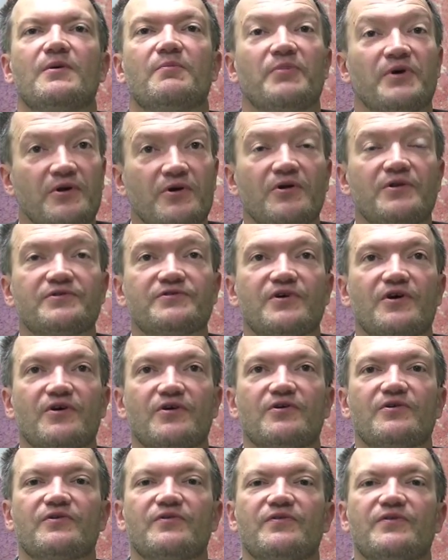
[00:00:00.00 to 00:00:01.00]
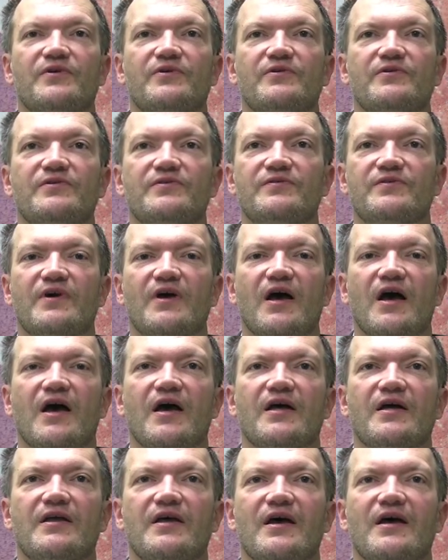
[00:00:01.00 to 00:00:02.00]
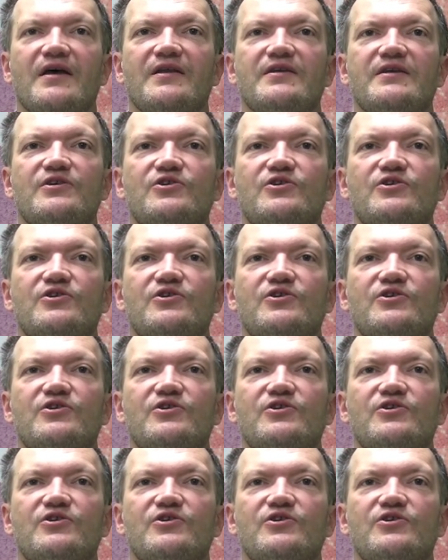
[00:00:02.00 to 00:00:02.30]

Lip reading: But also there is an